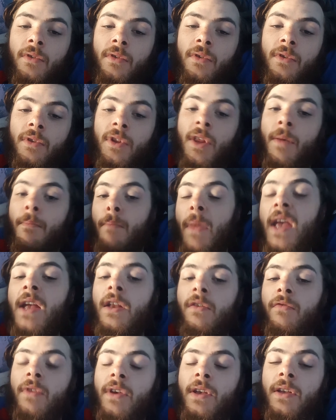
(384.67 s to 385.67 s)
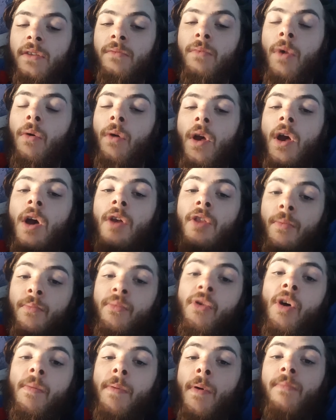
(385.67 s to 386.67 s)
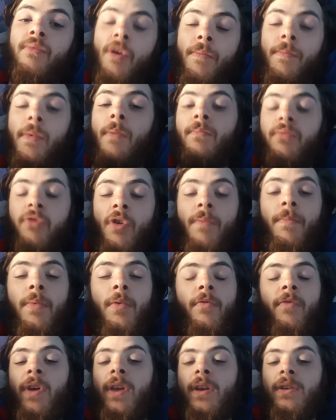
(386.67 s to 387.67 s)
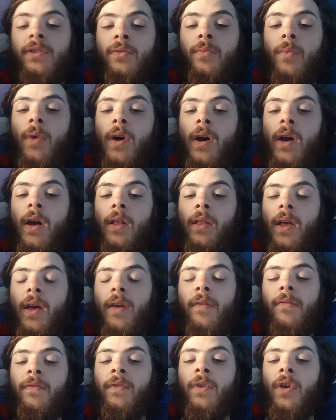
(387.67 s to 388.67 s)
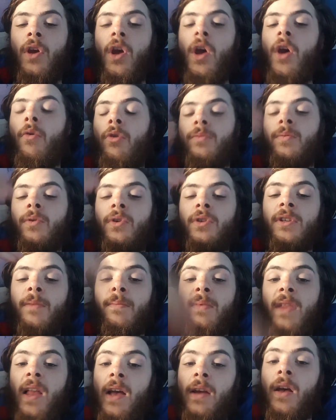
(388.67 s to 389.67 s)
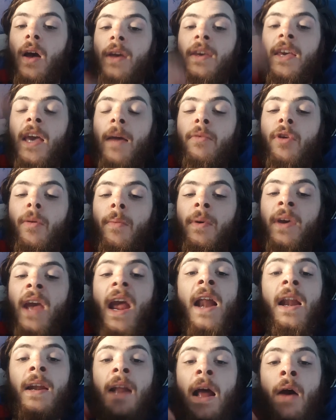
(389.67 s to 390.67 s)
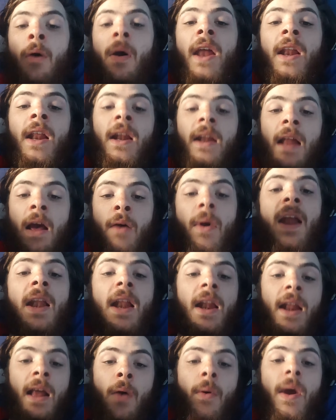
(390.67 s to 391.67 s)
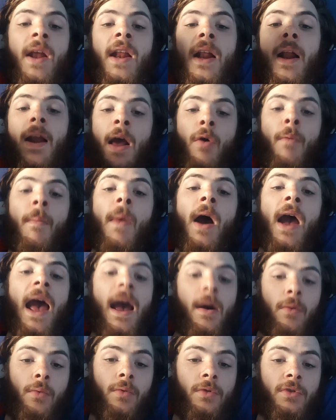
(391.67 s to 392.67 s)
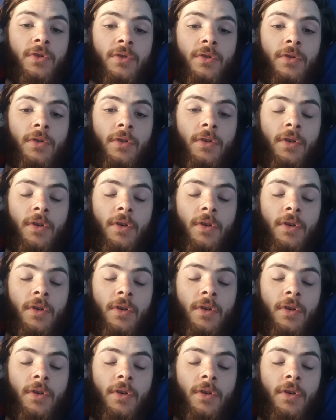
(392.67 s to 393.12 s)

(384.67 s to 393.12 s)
The proper reason why I left was because the black guy kept coming in and out of my house.